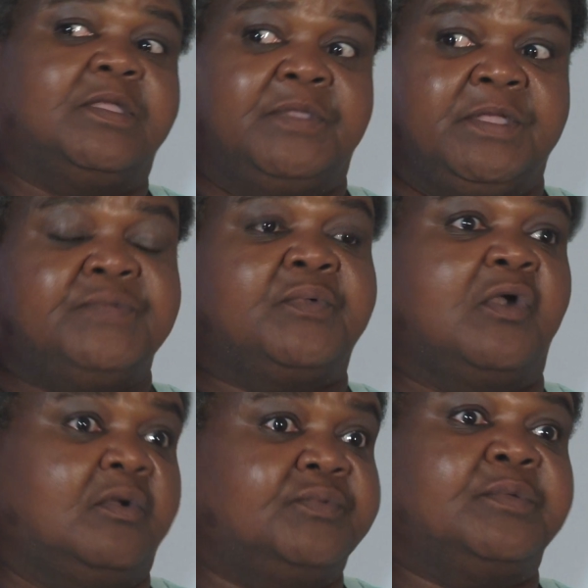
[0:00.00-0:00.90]
These
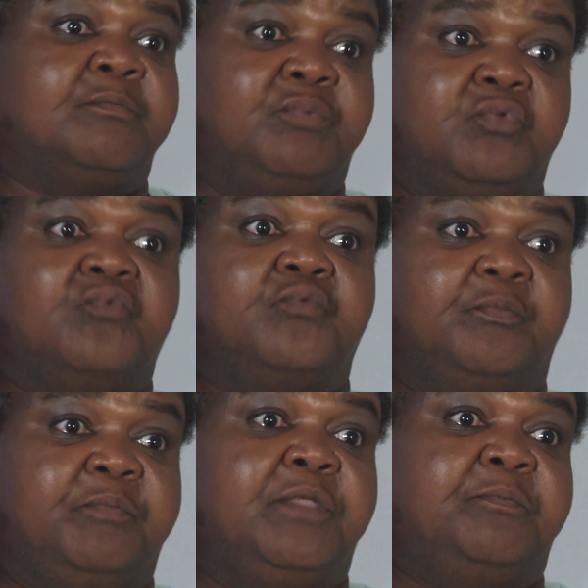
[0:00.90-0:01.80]
are some beautiful
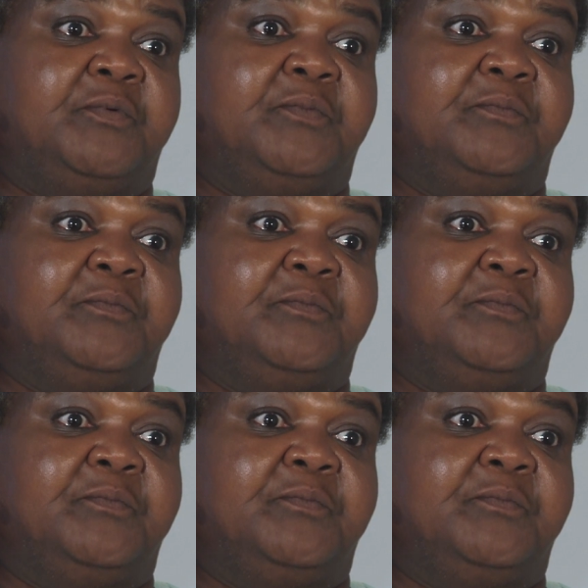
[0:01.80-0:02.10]
people.